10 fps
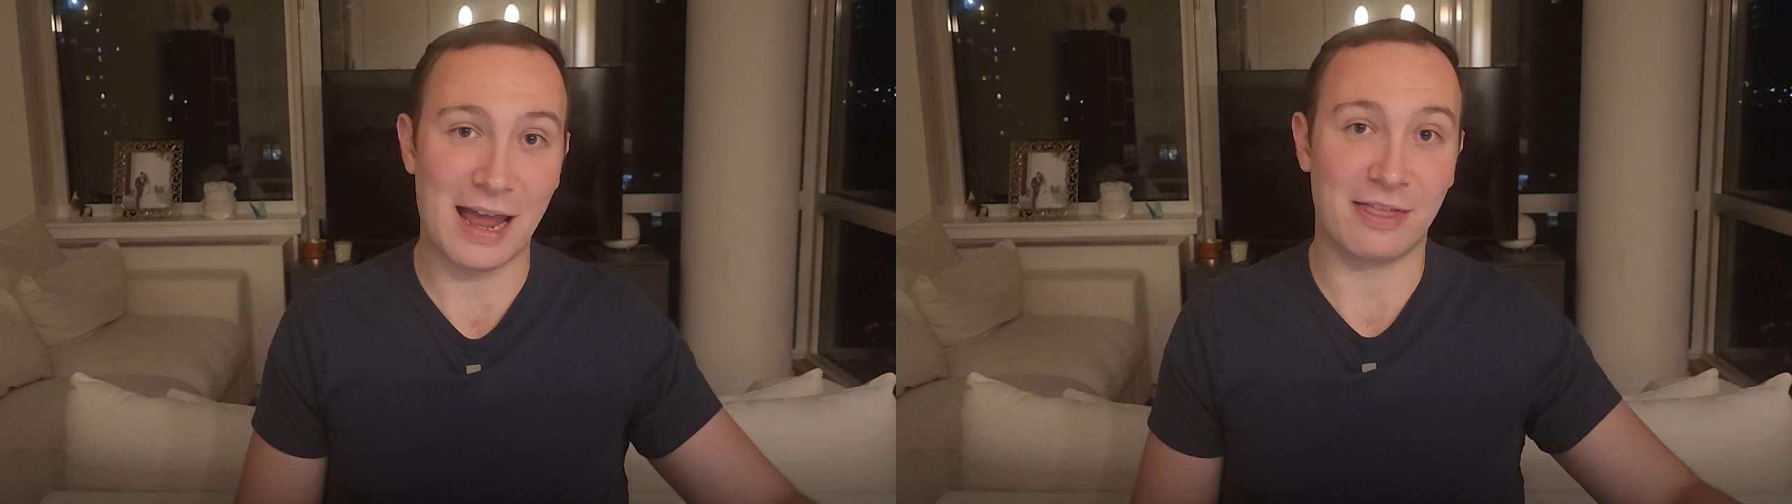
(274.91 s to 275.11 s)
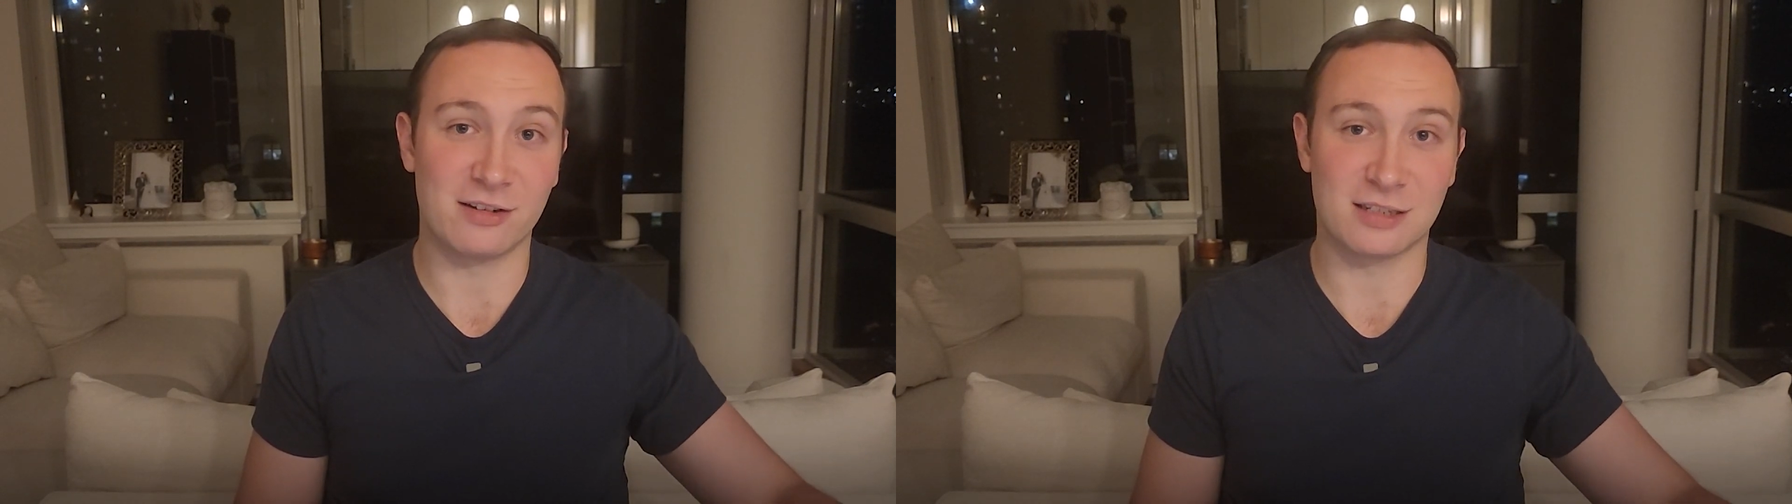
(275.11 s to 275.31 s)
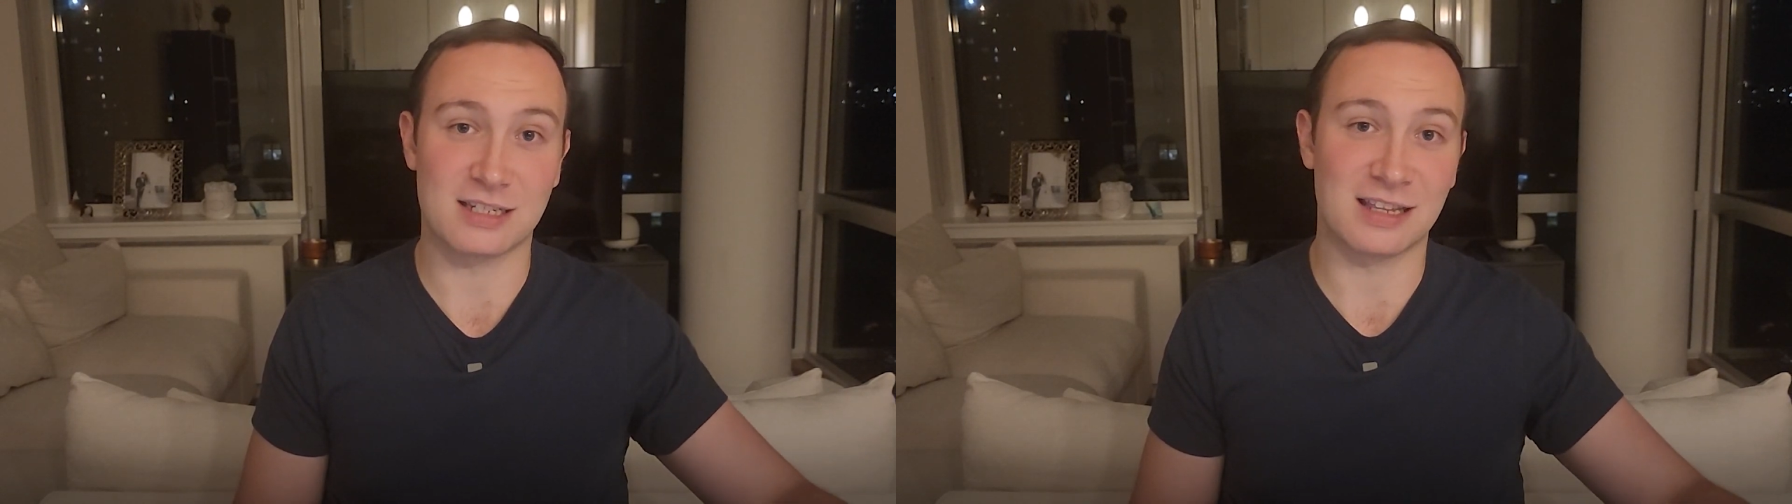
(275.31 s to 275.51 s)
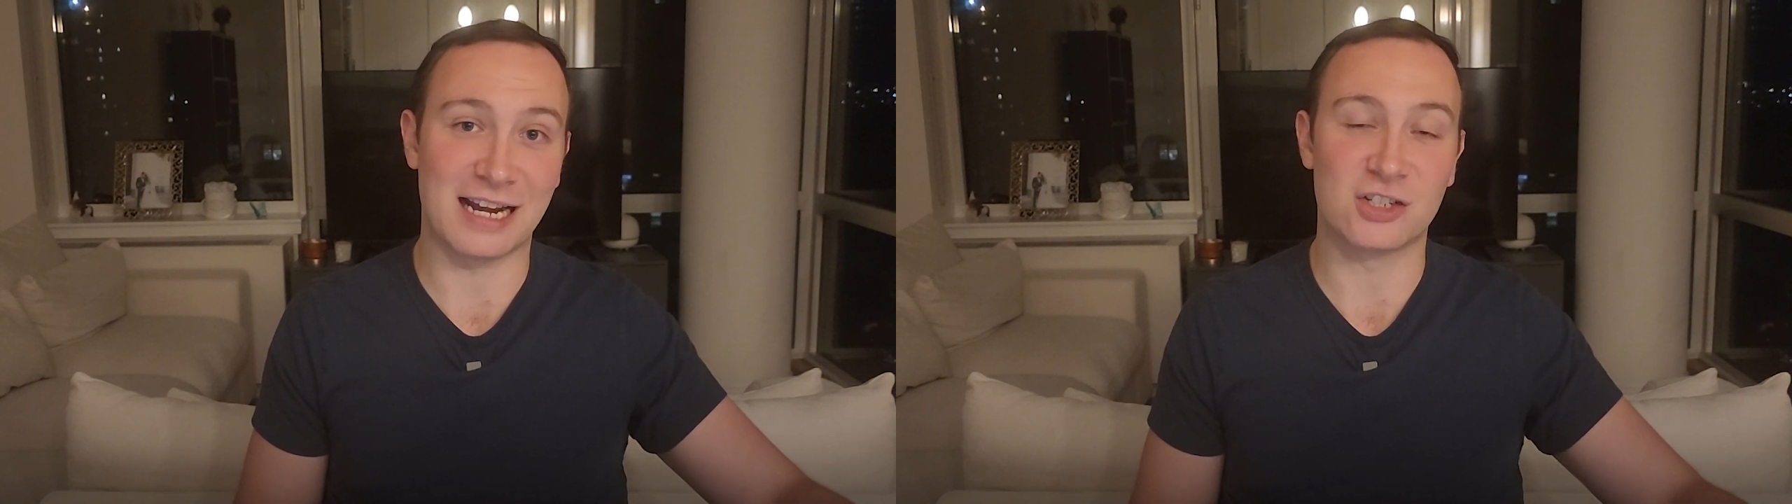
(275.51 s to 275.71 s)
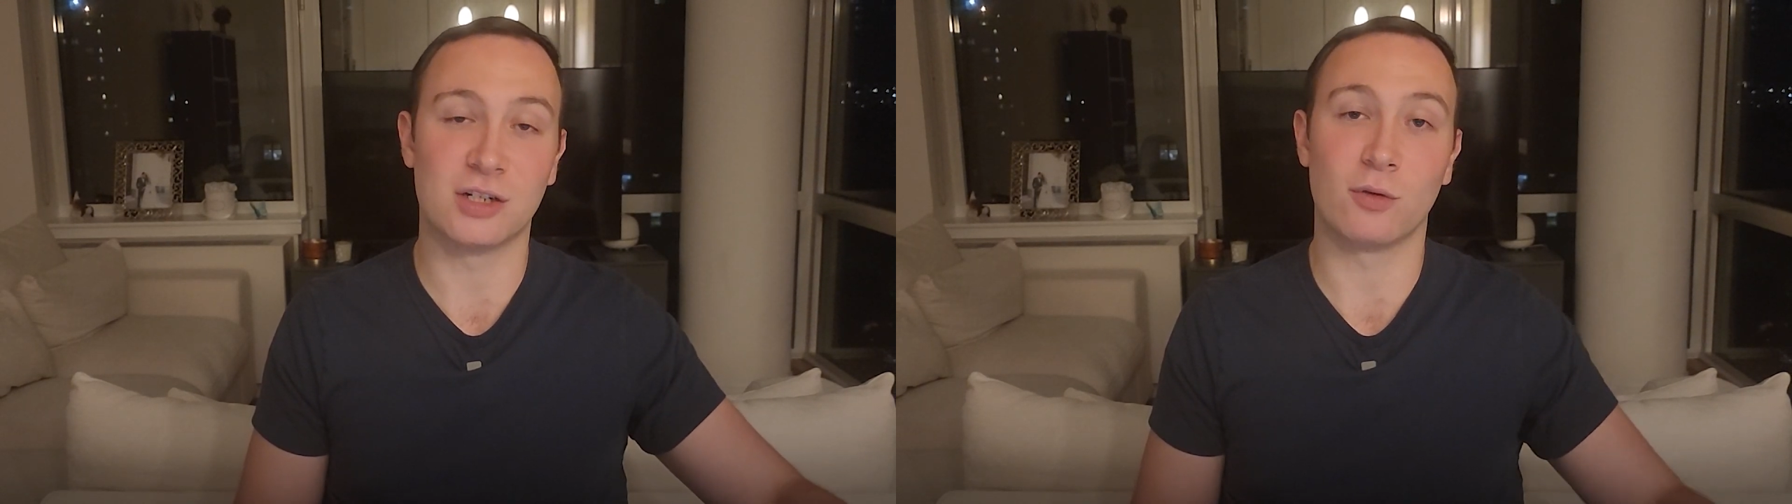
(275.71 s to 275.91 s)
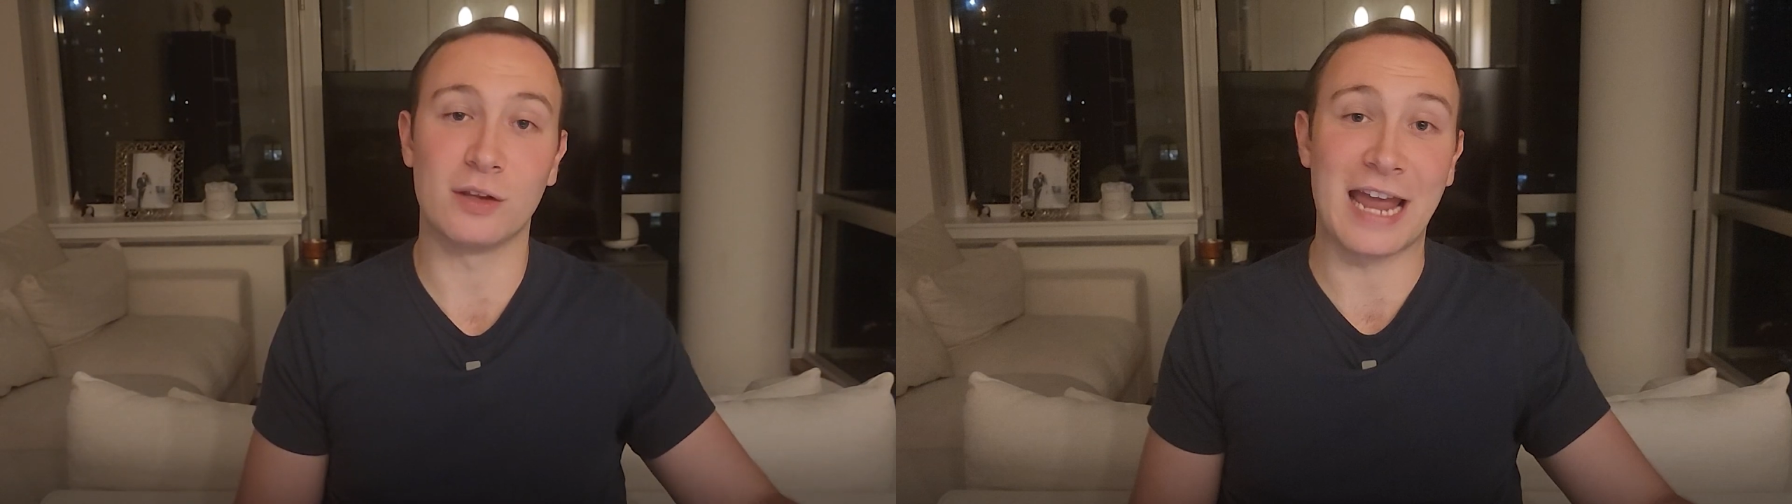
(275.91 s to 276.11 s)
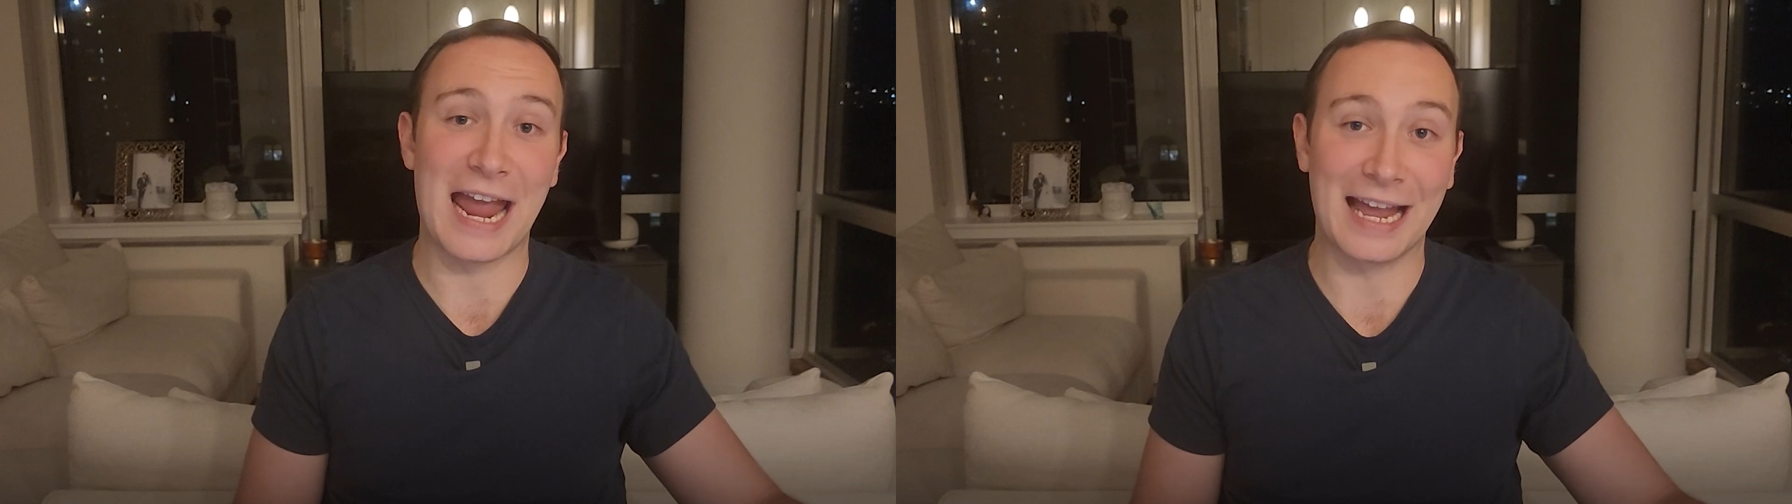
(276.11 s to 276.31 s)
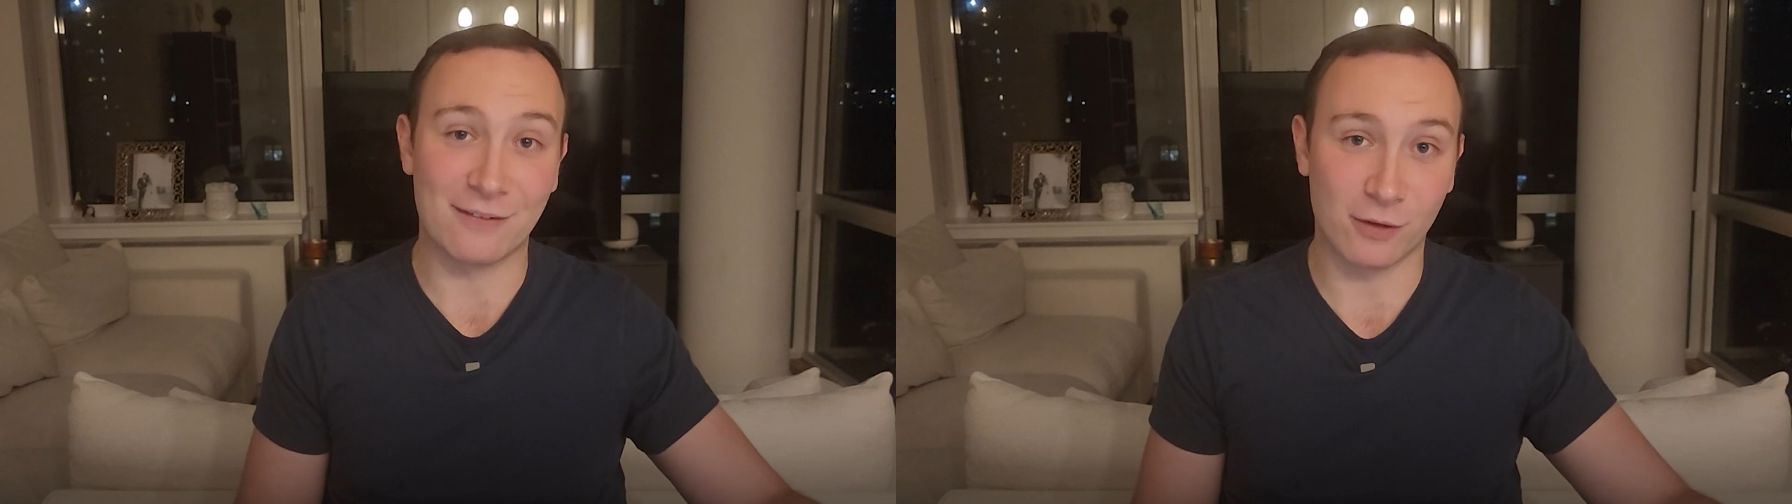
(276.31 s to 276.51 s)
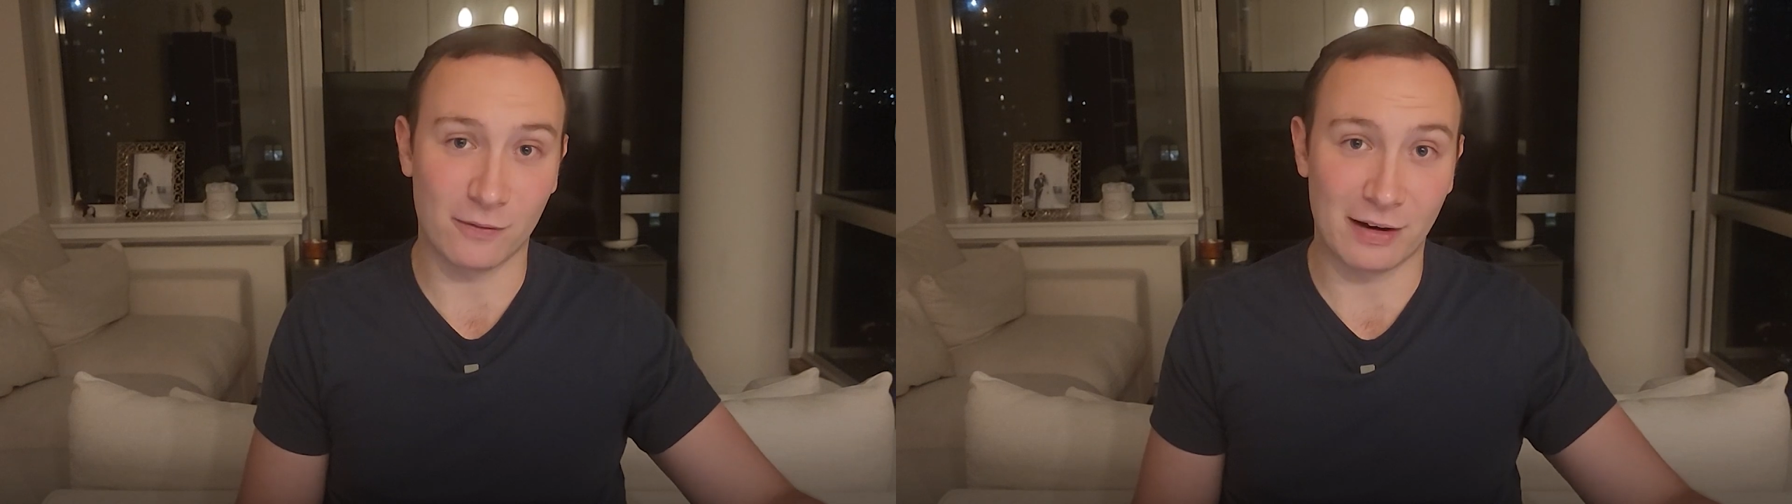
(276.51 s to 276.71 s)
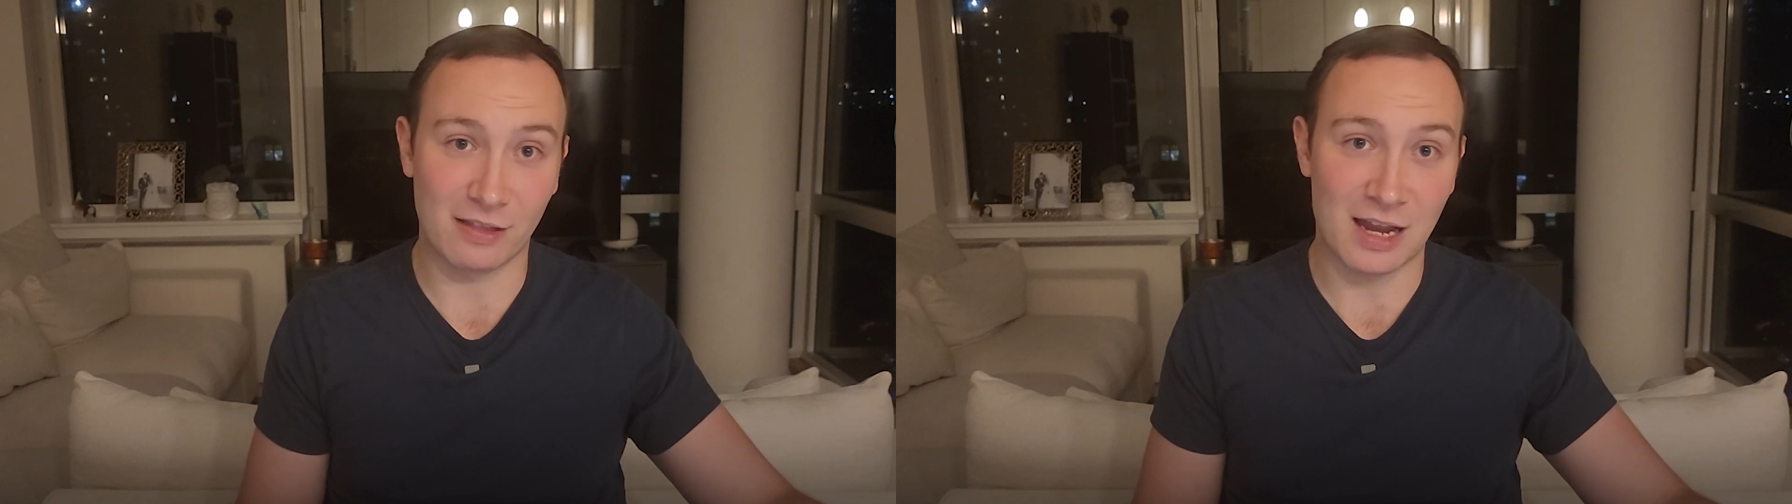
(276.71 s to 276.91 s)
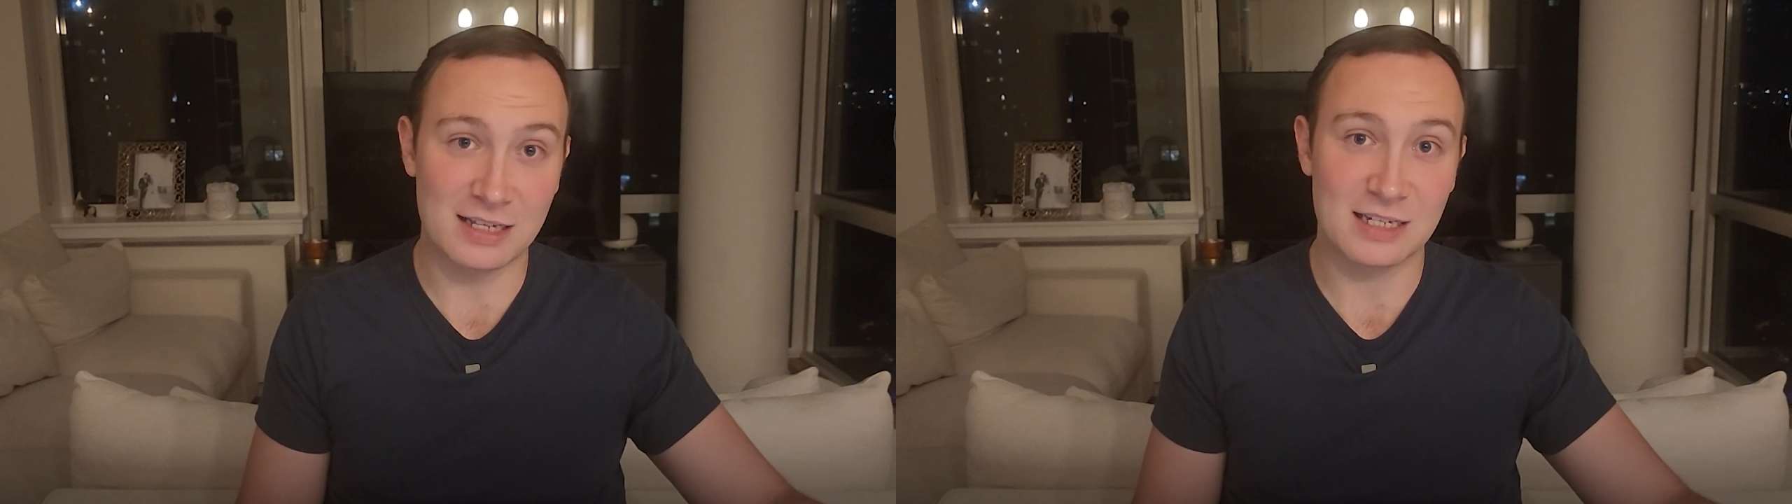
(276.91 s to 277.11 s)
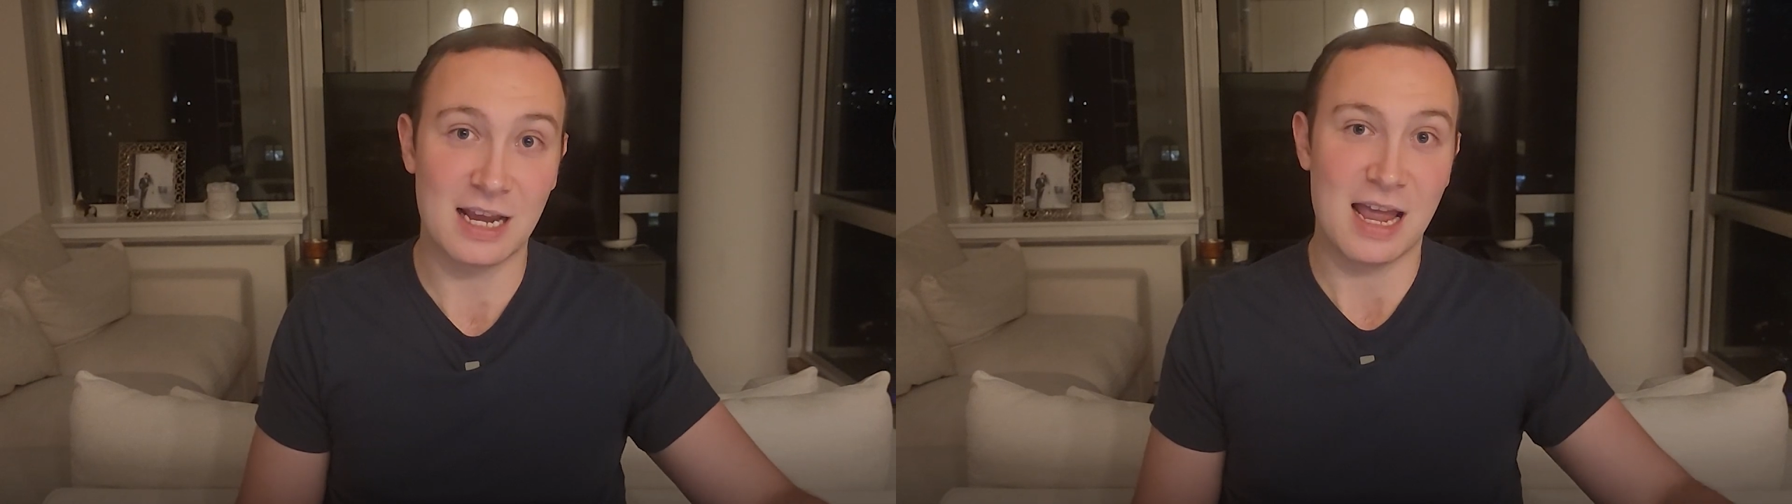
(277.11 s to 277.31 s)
and there's a selection of only a handful of airlines.